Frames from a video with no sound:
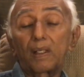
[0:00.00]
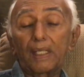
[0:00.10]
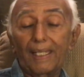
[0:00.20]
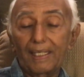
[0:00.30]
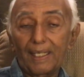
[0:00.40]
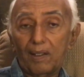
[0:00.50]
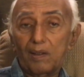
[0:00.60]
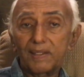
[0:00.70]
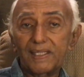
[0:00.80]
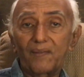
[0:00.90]

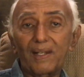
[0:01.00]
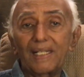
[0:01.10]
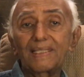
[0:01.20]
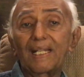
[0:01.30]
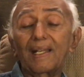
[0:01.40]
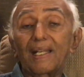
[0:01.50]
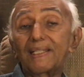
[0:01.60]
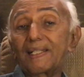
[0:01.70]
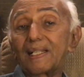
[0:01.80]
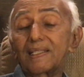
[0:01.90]
across several
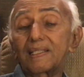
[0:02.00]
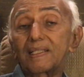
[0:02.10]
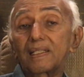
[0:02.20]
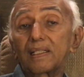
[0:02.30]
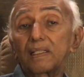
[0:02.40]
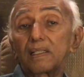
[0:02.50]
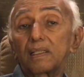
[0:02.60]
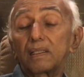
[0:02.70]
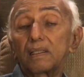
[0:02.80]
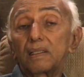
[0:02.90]
generations
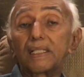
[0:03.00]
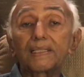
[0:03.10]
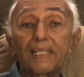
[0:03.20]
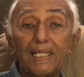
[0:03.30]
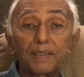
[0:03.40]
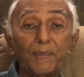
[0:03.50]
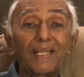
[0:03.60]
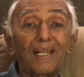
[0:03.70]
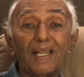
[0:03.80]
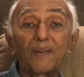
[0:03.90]
this has
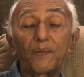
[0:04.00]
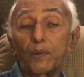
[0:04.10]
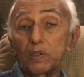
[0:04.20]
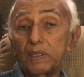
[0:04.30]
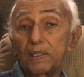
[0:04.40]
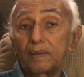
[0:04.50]
been reinforced.